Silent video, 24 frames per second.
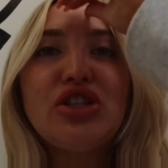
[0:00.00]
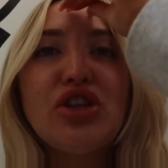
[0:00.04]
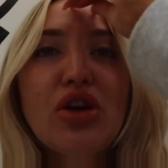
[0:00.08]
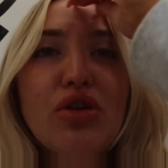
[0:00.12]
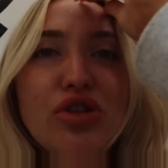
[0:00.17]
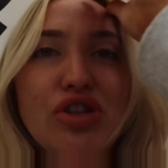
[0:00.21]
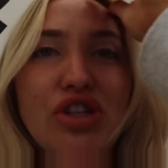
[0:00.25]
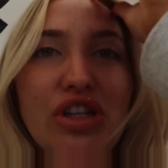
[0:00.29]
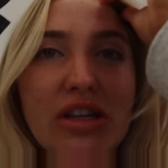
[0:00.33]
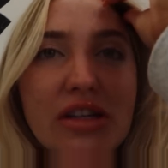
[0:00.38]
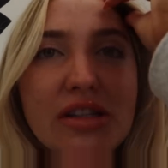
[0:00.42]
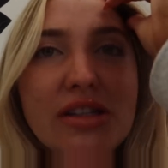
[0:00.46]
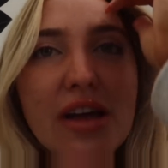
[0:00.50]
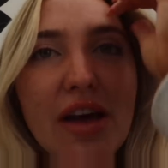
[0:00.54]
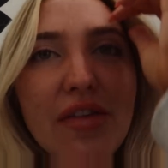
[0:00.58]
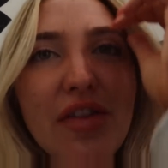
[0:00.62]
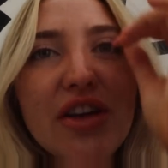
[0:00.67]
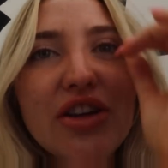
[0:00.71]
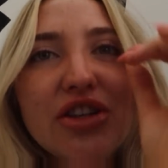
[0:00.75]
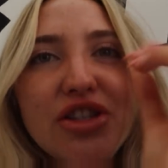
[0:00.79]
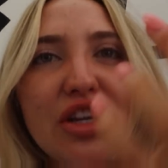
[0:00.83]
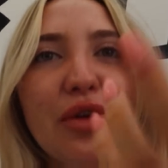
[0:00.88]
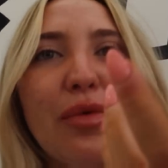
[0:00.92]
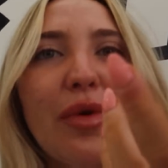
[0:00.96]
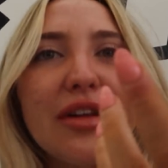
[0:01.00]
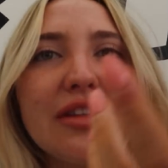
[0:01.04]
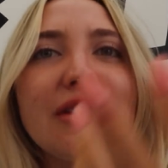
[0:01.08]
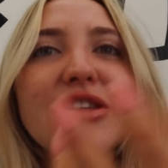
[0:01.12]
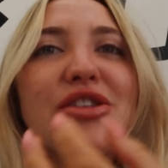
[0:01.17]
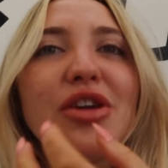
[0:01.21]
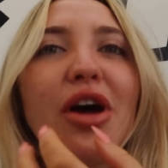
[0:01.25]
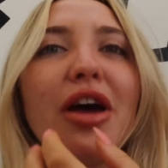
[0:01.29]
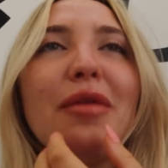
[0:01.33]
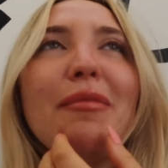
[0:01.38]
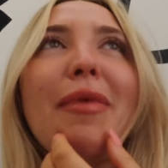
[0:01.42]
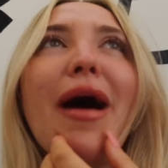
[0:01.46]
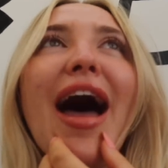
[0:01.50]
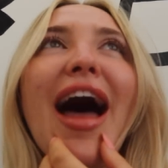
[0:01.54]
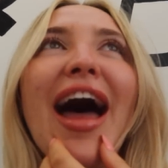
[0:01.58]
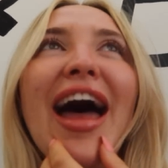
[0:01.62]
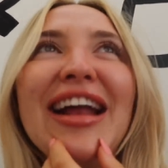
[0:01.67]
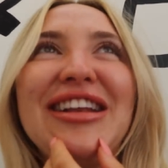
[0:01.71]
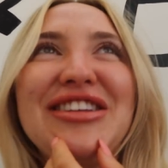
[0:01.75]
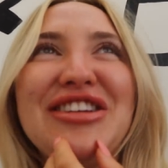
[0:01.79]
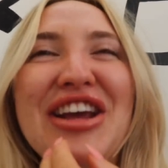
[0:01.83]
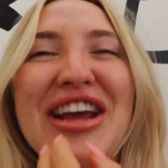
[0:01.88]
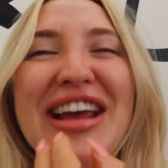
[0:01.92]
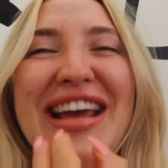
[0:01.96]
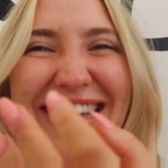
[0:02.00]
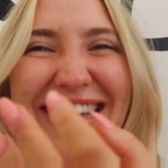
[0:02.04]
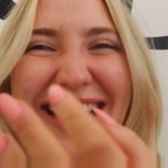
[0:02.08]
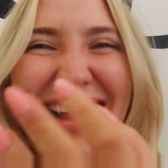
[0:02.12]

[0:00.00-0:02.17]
So she said that she wants us all match.